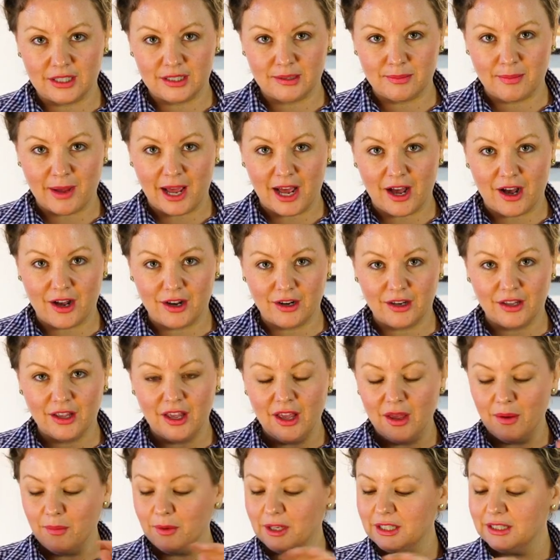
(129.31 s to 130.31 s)
spout.
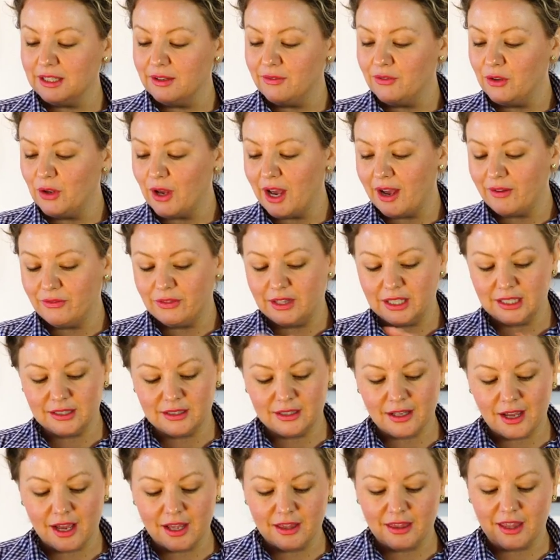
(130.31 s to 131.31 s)
Because if you have this
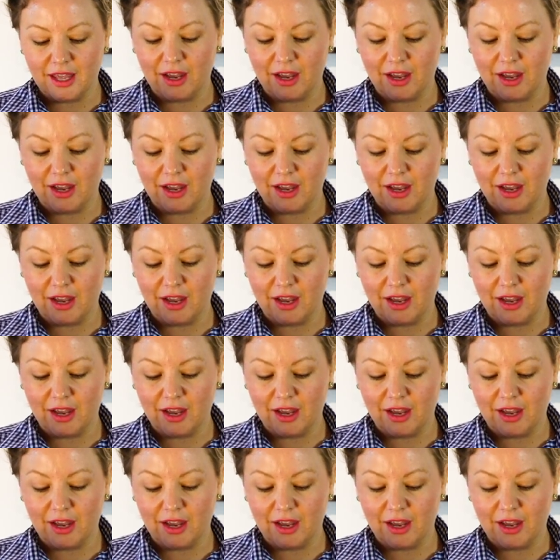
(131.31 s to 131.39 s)
side